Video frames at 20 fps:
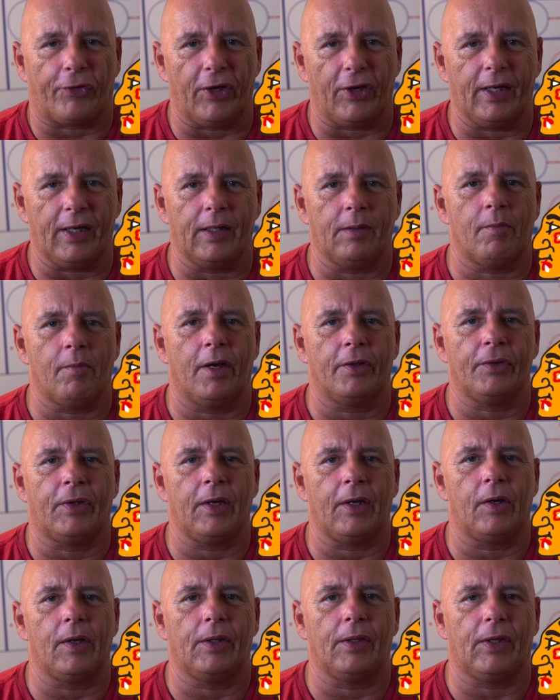teams,
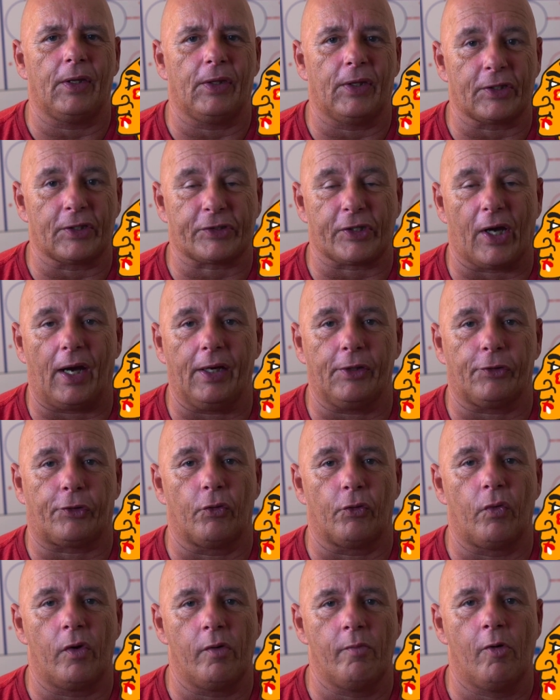they decide to
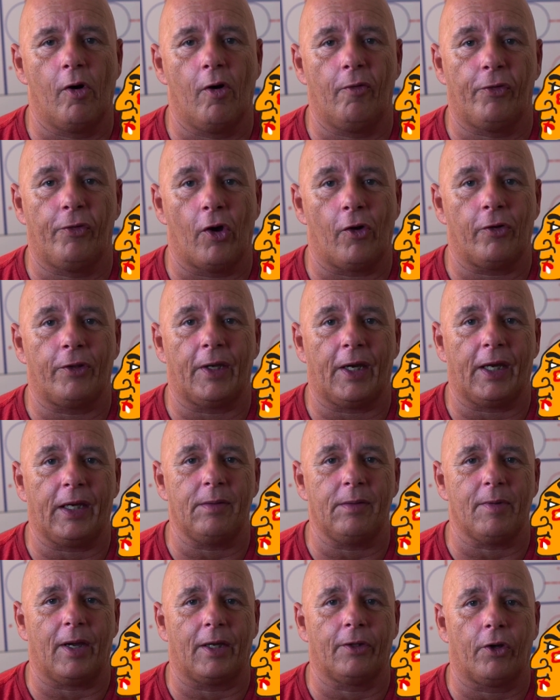remove their
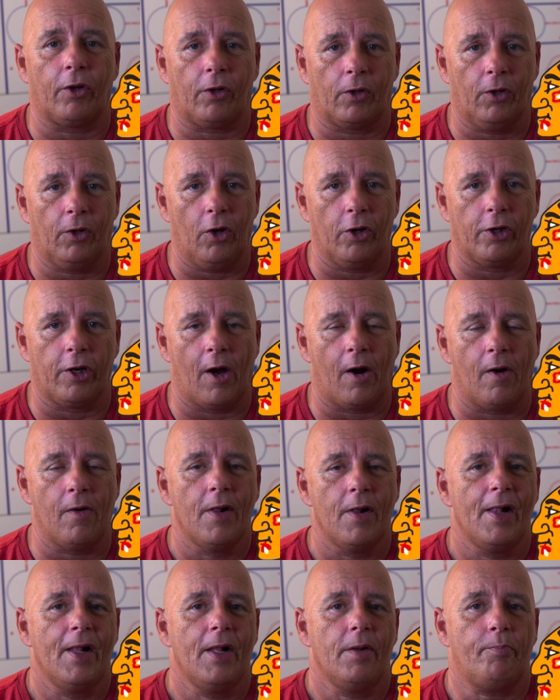name and the logo.
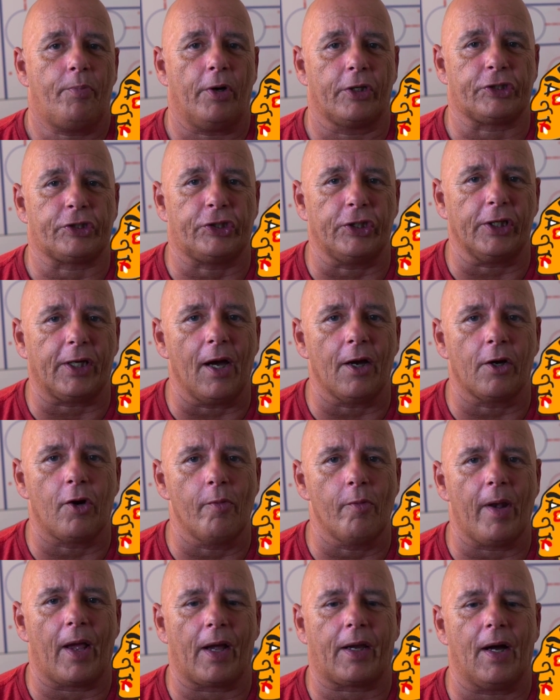But Chicago
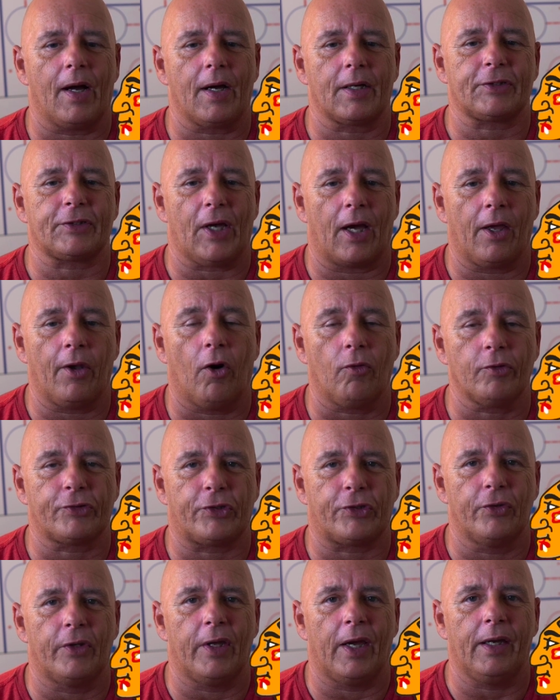Blackhawks announced
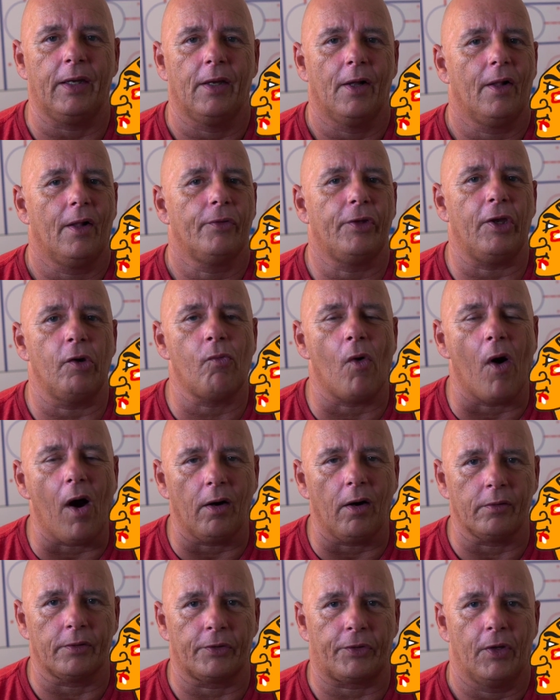today they
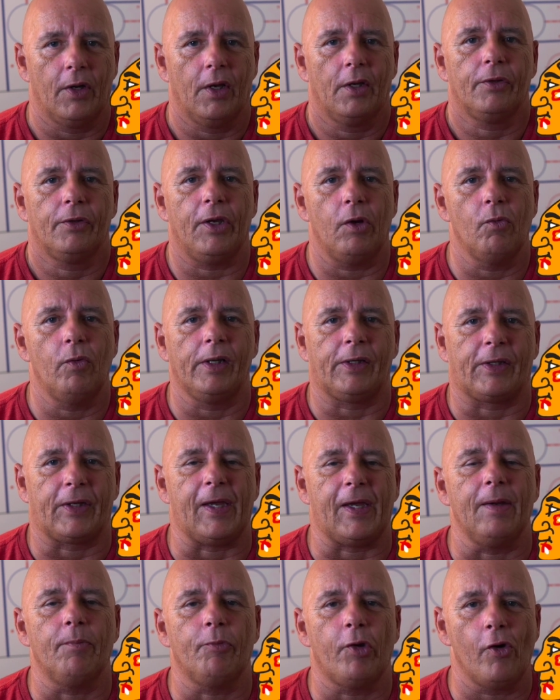would
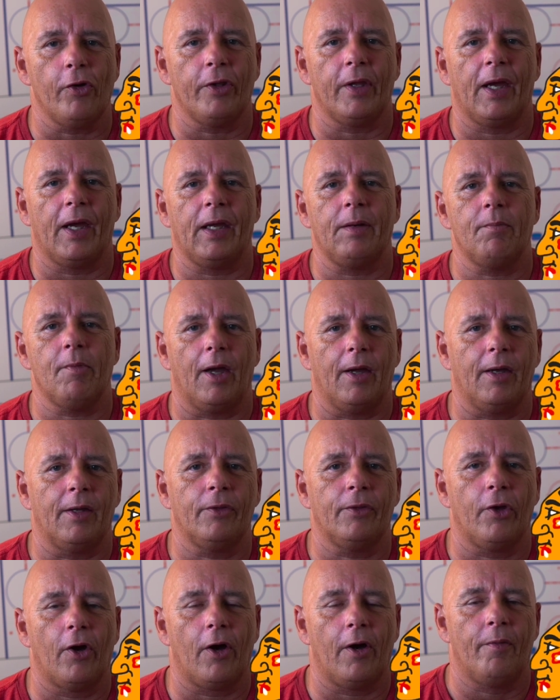keep their name
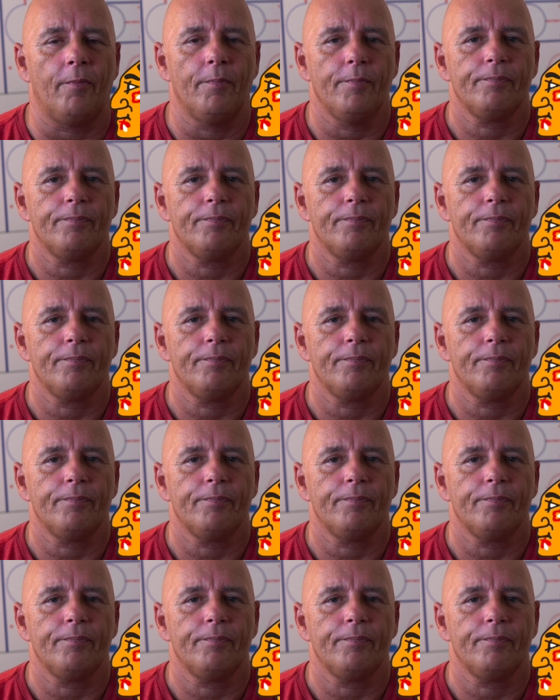and their